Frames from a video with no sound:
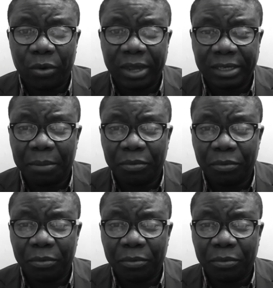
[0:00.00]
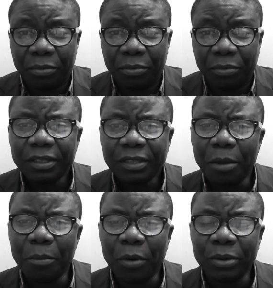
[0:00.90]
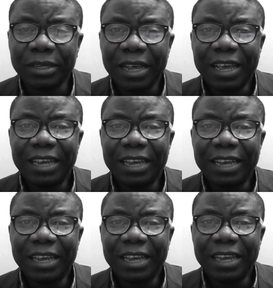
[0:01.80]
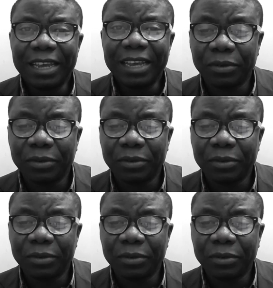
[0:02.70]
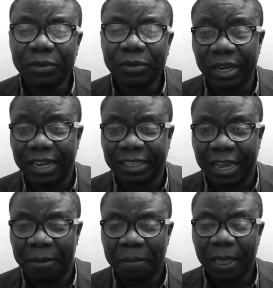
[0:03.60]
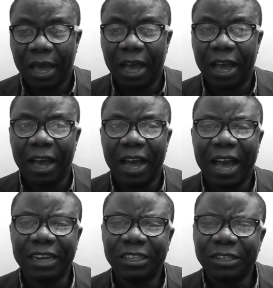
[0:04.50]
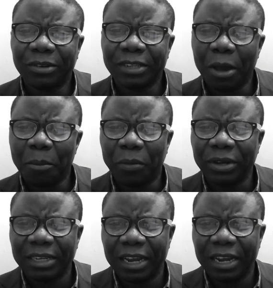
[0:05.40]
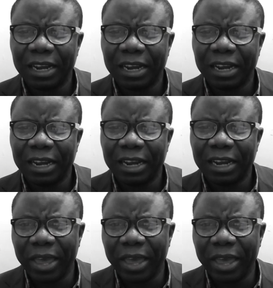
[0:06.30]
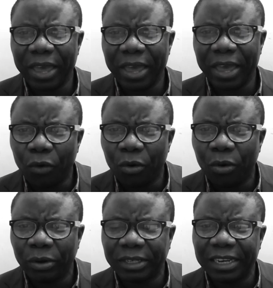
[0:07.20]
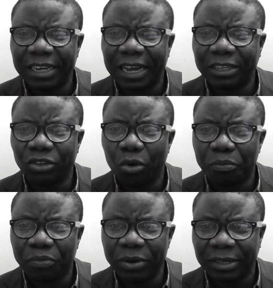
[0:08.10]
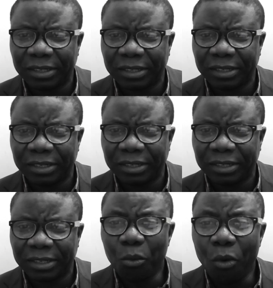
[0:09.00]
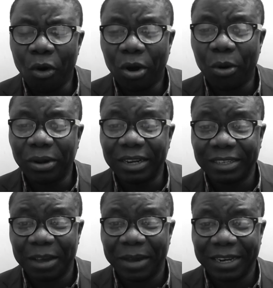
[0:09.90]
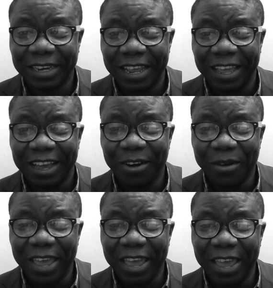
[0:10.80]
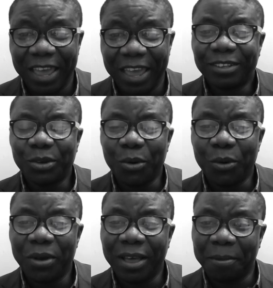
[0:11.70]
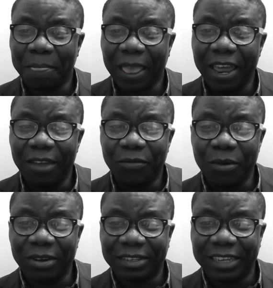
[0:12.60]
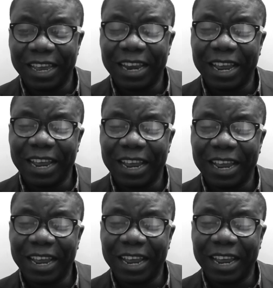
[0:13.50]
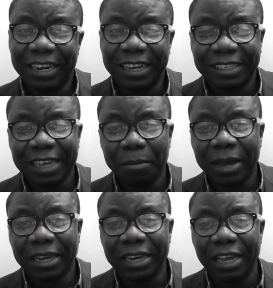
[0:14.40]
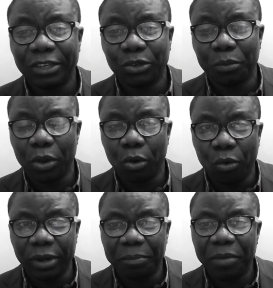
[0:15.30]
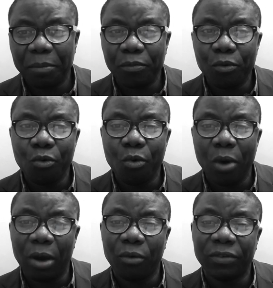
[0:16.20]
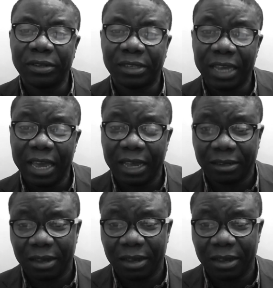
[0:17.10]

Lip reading: for example. But they kept that rule to the letter. And Jesus now pointed out something. He said, okay, have you forgotten that your priest, they walk on the Sabbath day? Okay? So, if you are saying that the Sabbath day should be holy, people who are overseers,